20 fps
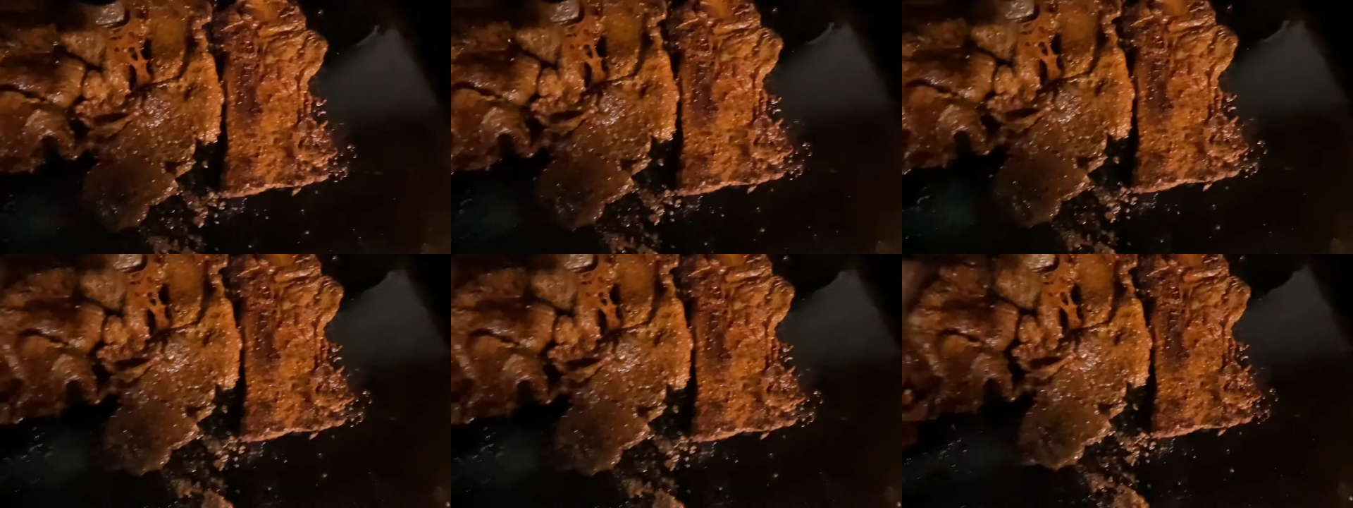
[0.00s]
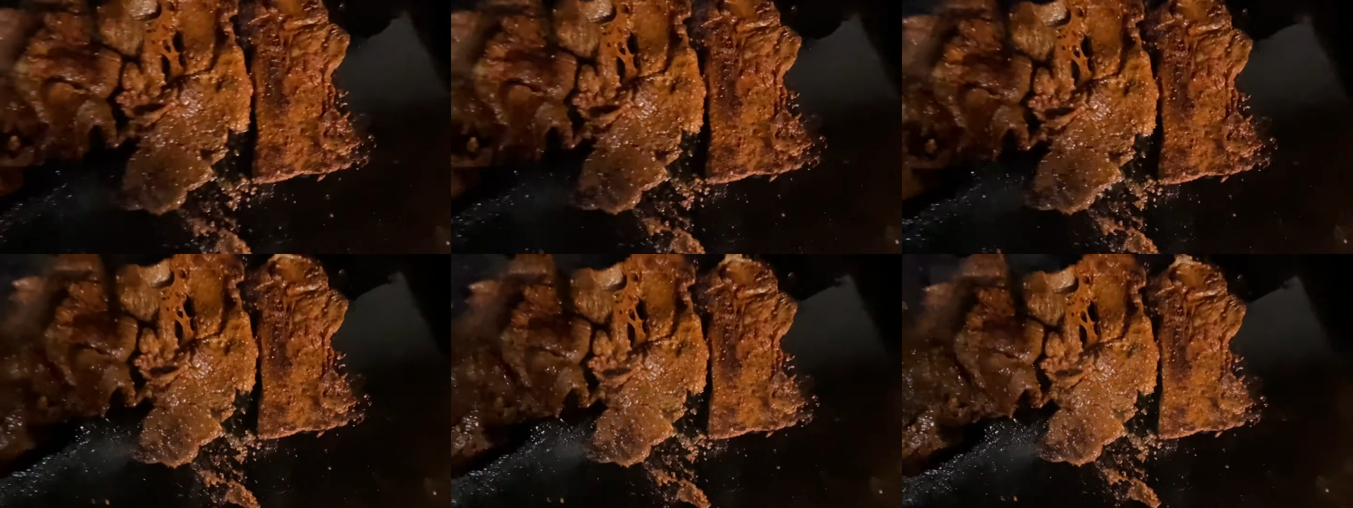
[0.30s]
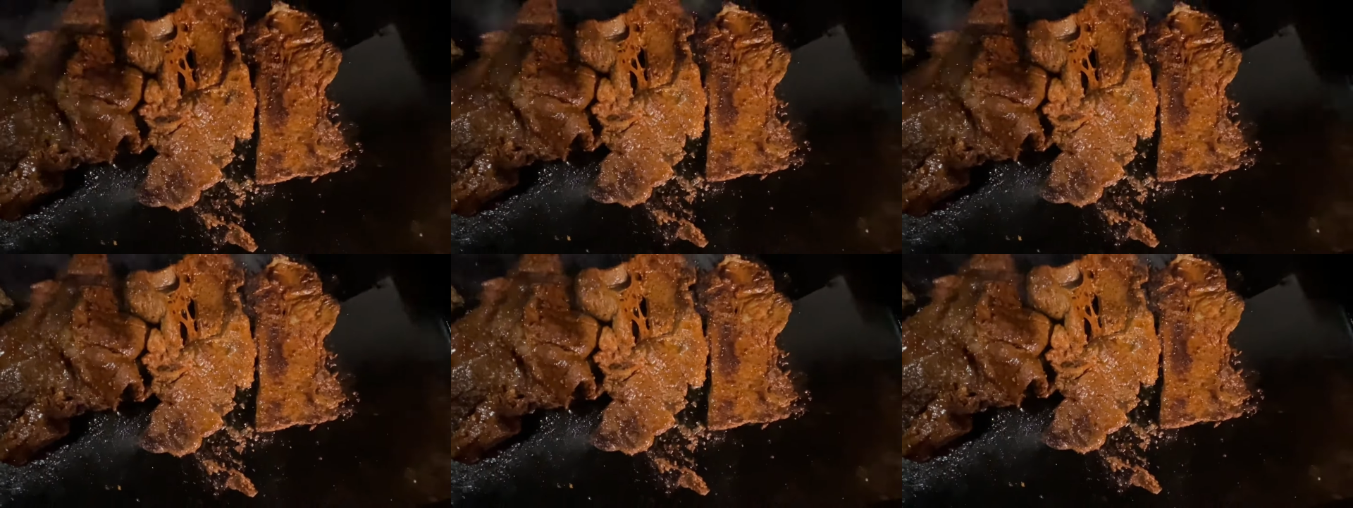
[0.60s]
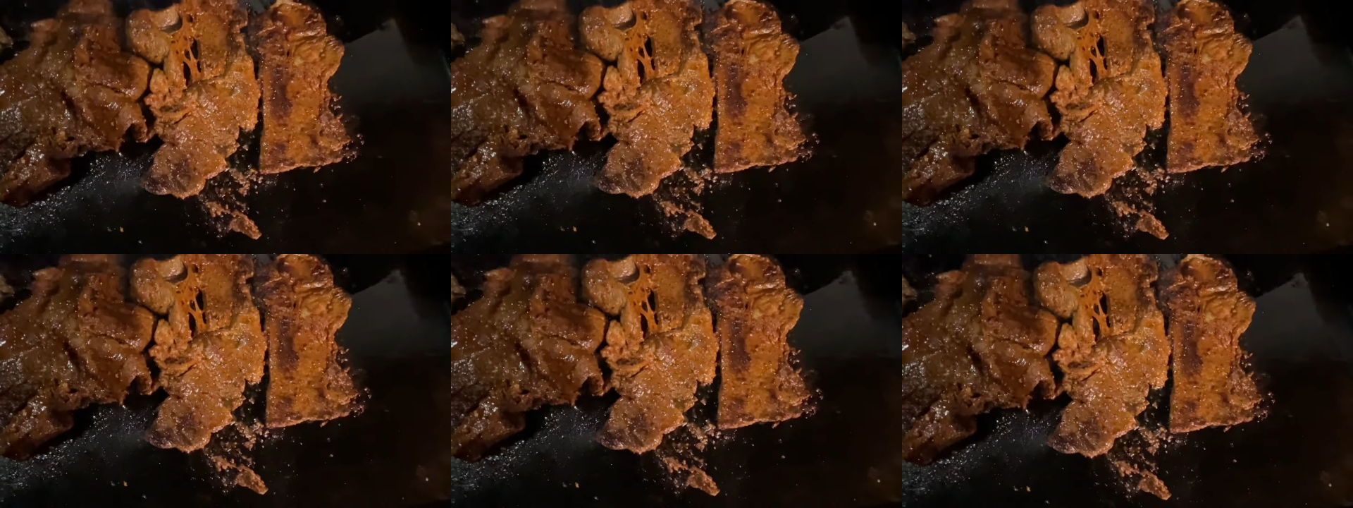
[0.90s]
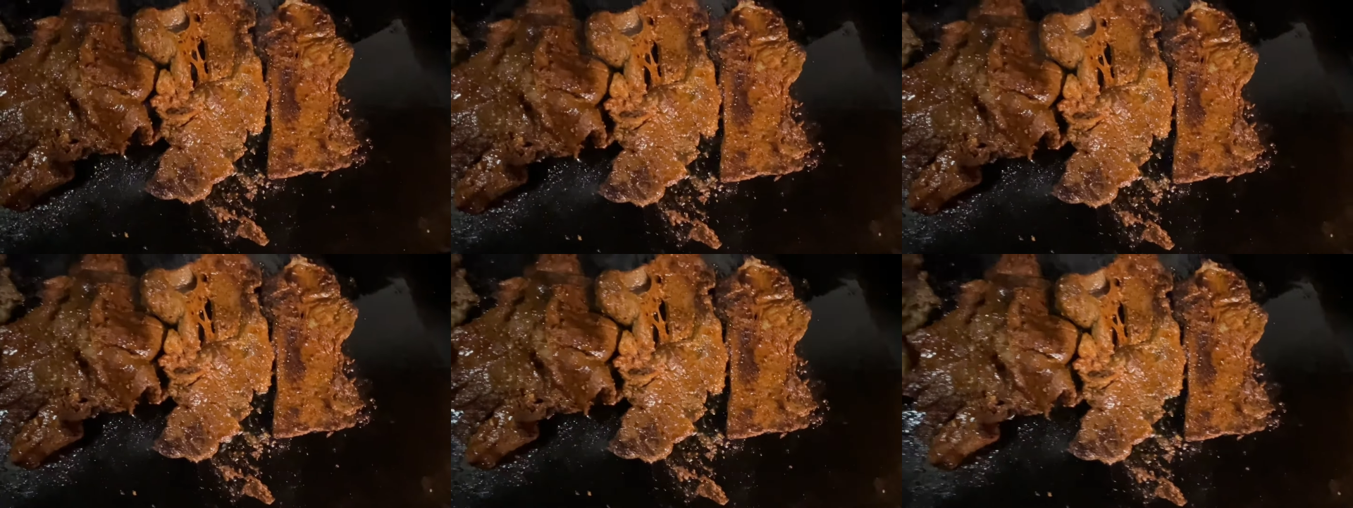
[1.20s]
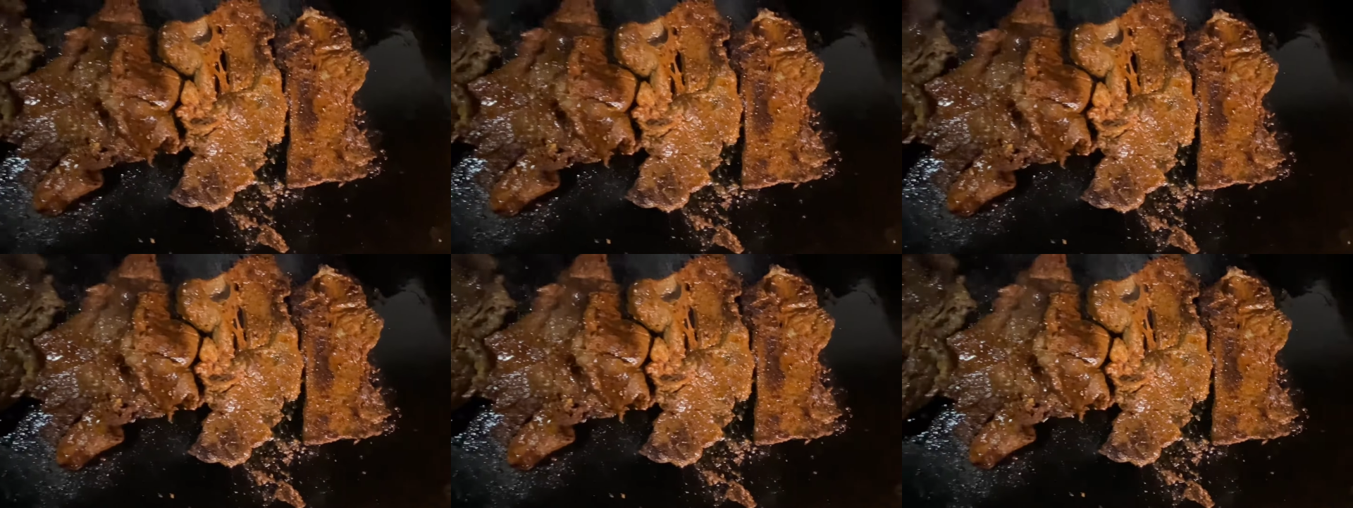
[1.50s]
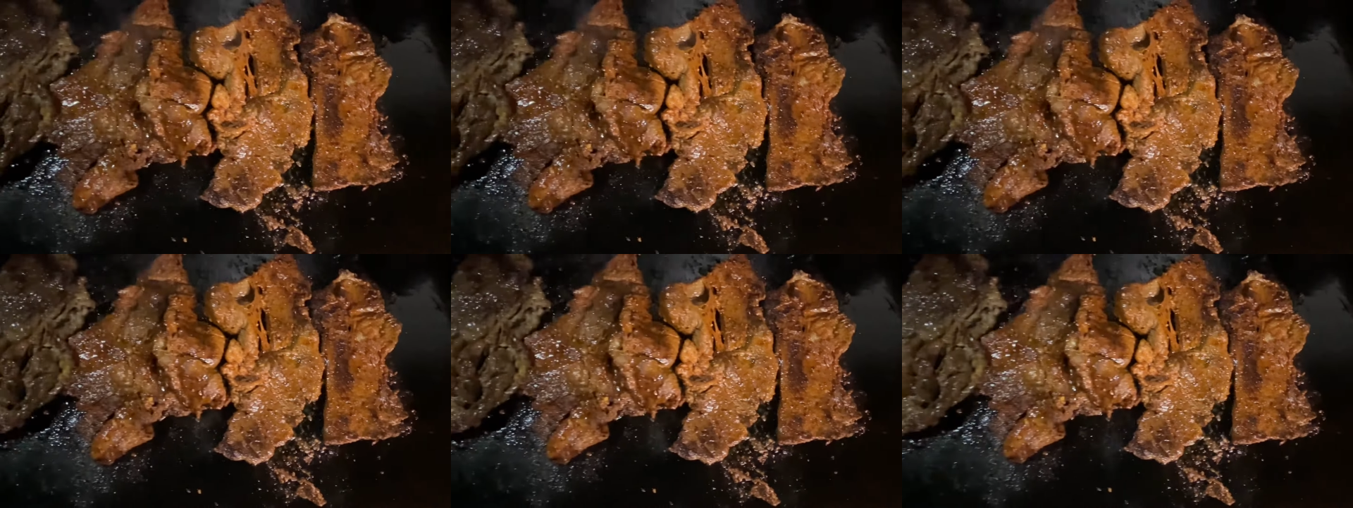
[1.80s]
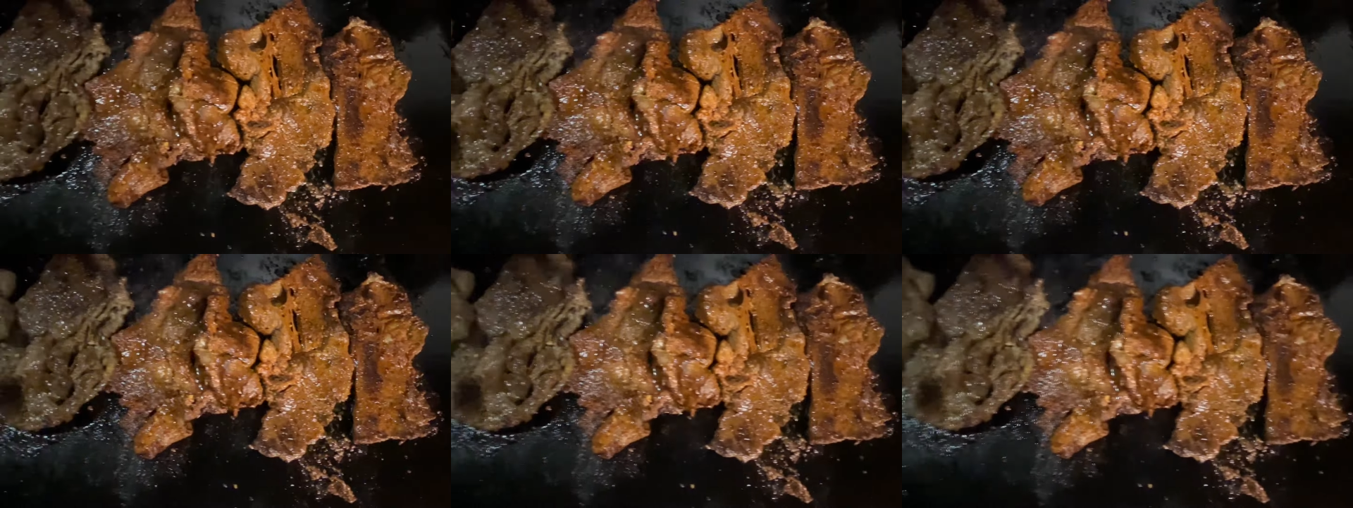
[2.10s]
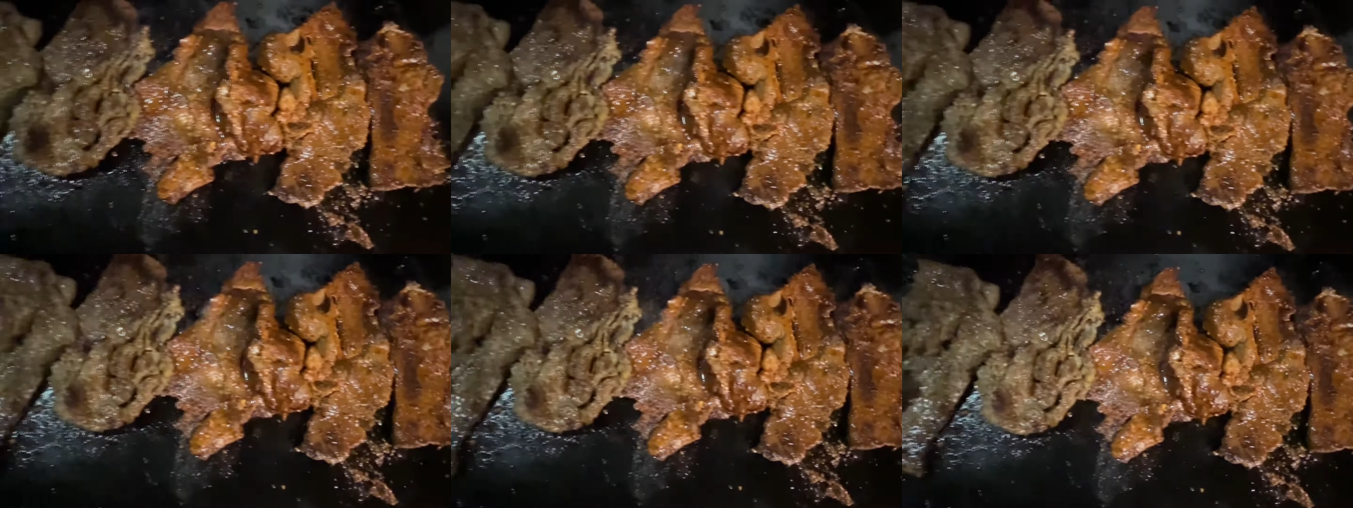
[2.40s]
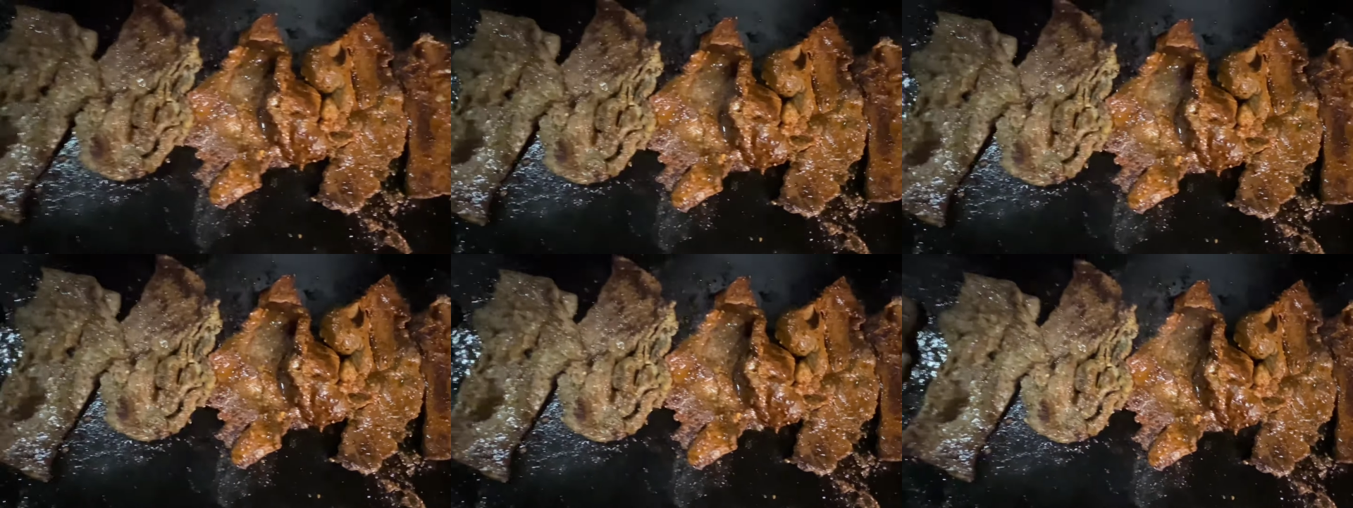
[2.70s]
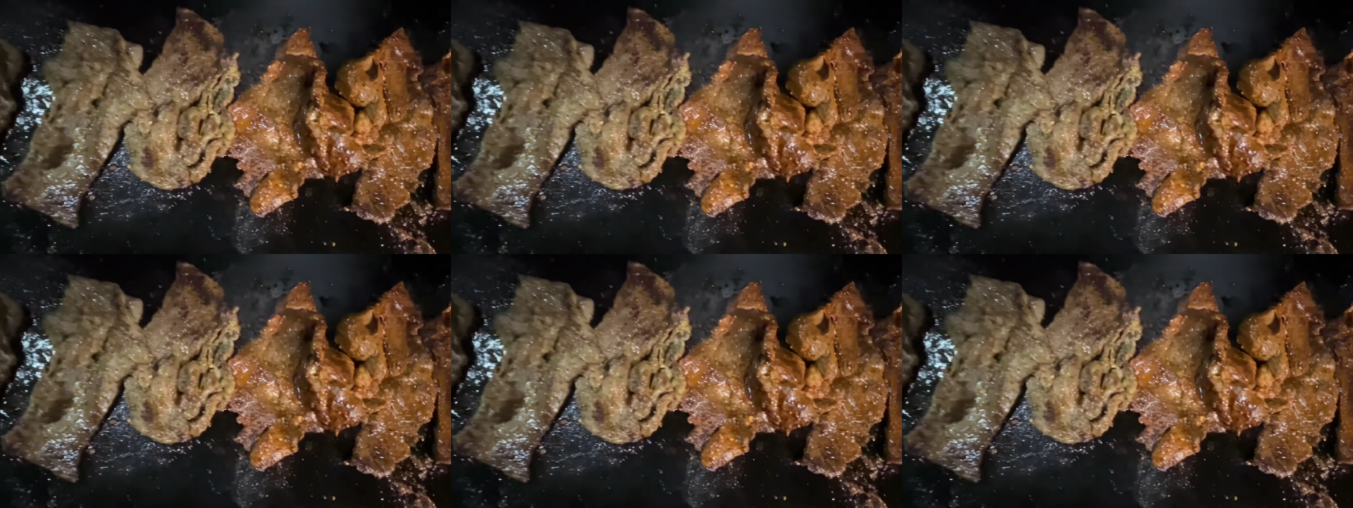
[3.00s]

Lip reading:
Nobody's mouth can be seen.